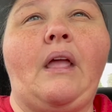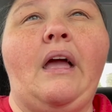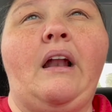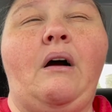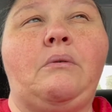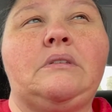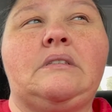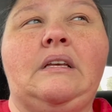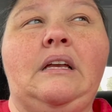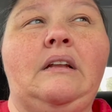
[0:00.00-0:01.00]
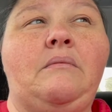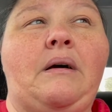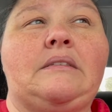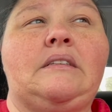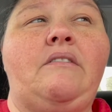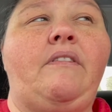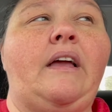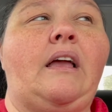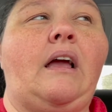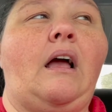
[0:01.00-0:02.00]
And I was thinking to myself,
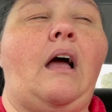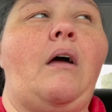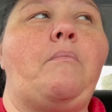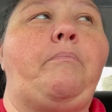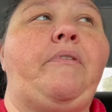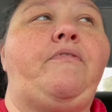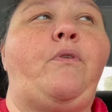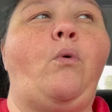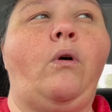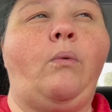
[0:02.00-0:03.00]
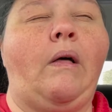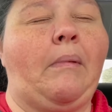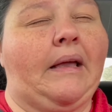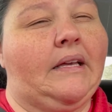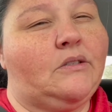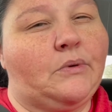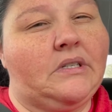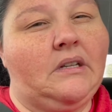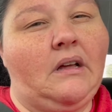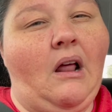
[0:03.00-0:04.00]
like, before, while my kids were
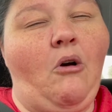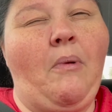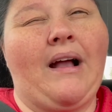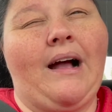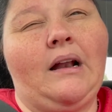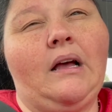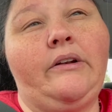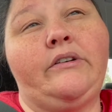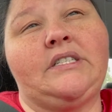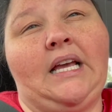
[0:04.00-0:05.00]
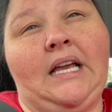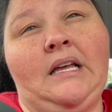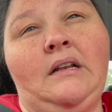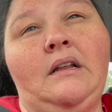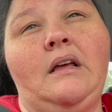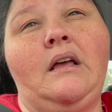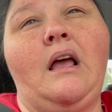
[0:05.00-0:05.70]
still at home, I kind of understand.